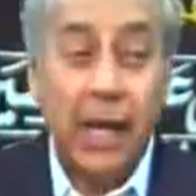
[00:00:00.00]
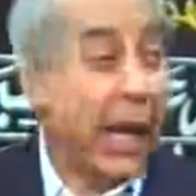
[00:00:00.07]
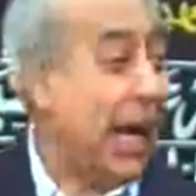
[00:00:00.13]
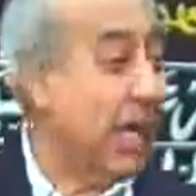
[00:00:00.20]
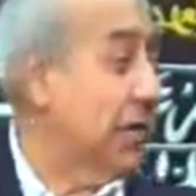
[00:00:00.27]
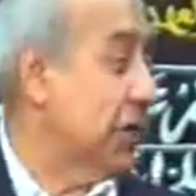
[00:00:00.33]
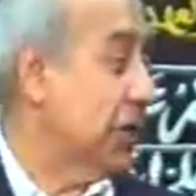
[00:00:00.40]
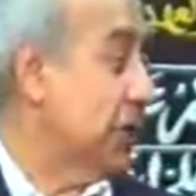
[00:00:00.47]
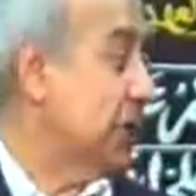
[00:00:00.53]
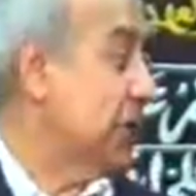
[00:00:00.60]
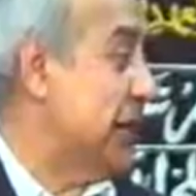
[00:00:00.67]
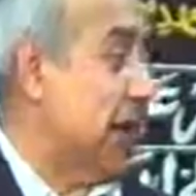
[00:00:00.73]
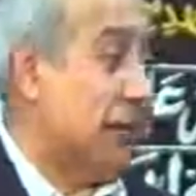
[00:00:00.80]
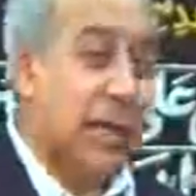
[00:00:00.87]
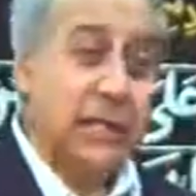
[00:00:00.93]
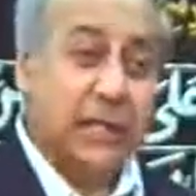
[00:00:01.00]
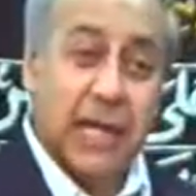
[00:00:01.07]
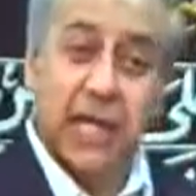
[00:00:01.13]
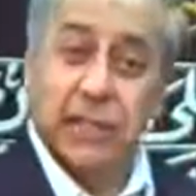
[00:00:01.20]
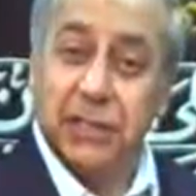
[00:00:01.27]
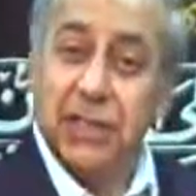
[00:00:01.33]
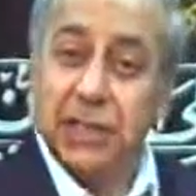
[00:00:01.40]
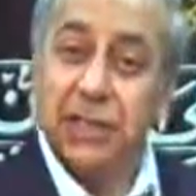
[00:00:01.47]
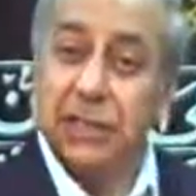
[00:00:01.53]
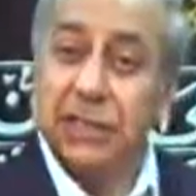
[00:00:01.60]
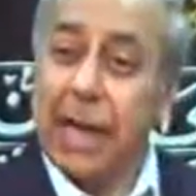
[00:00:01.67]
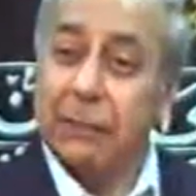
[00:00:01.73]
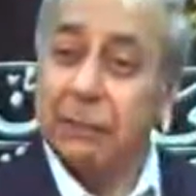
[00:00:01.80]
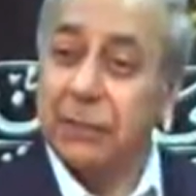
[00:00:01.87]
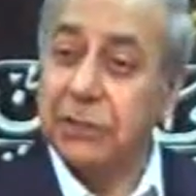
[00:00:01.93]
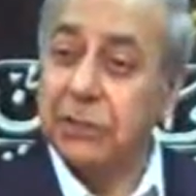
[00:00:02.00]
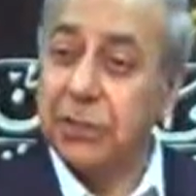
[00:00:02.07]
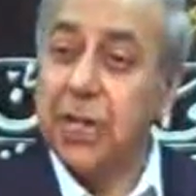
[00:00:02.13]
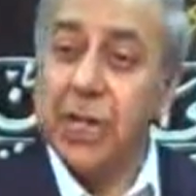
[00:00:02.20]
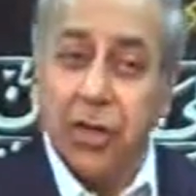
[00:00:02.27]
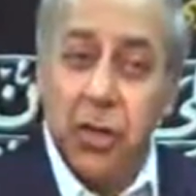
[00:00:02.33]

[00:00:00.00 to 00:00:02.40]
And he turns around and says, These captives